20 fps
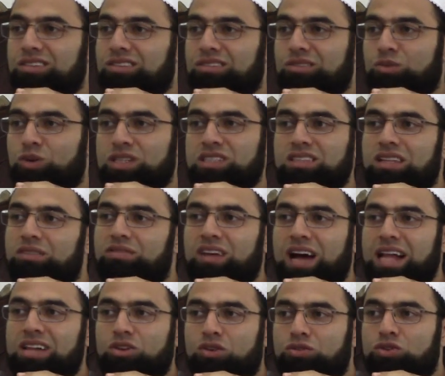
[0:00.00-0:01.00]
what's the
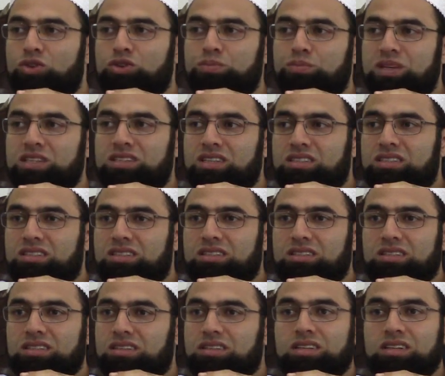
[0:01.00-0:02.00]
value of those pieces?
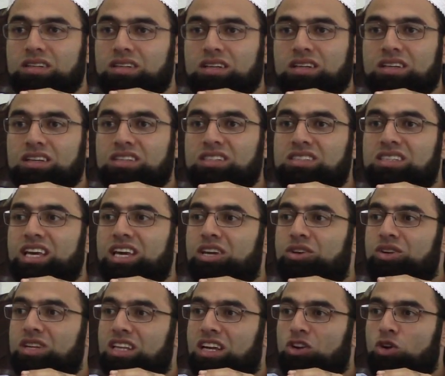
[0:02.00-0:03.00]

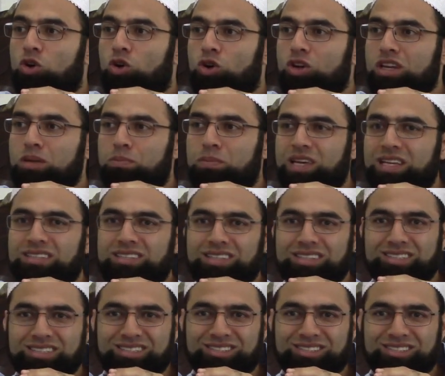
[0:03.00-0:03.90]
Sacred and holy pieces.